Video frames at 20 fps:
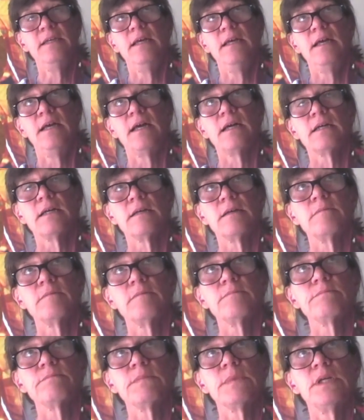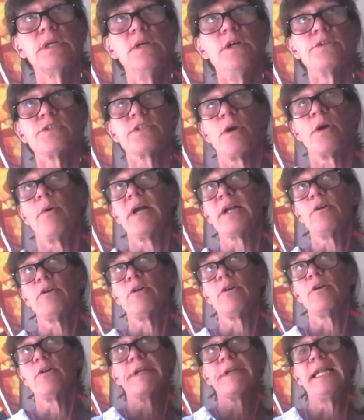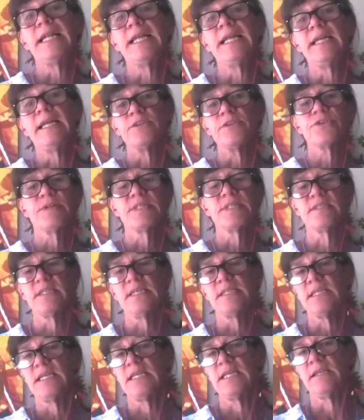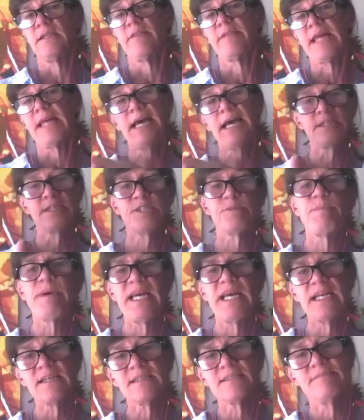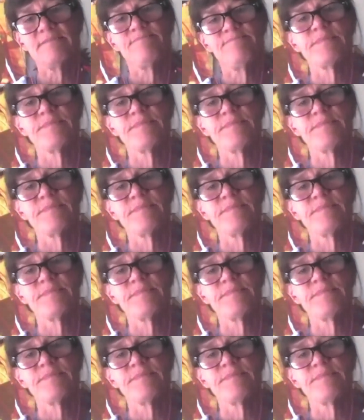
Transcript: Mm. Um, so I got really interested in that aspect.